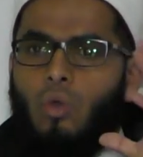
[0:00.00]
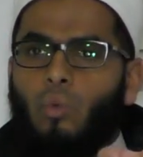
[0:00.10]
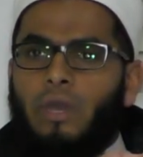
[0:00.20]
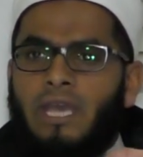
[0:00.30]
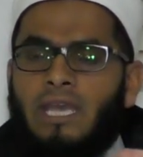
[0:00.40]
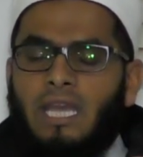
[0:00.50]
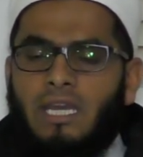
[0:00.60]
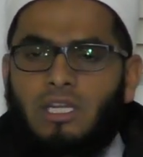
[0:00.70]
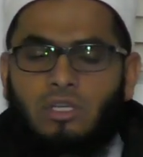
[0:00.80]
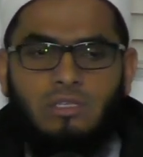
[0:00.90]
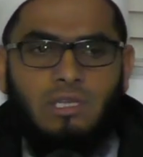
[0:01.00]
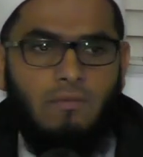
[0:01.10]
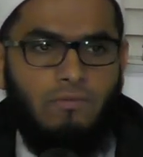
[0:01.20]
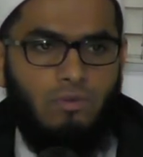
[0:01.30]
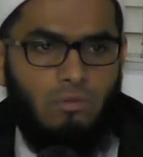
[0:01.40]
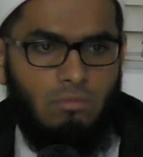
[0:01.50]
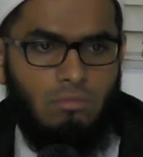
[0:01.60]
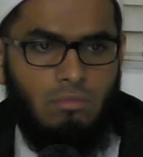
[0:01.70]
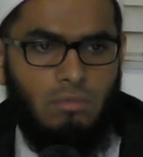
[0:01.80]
where addictions come from.